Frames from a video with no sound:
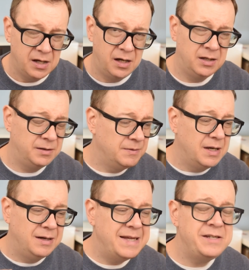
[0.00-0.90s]
Uh,
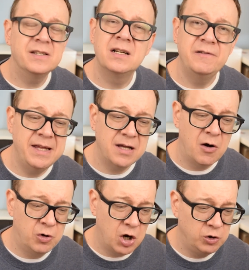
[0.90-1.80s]
let's just create
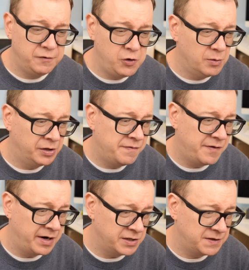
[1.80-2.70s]
our own view
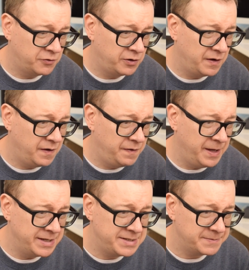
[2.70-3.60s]
modifiers for the,
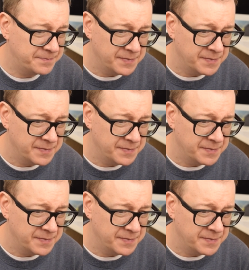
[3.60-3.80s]
this.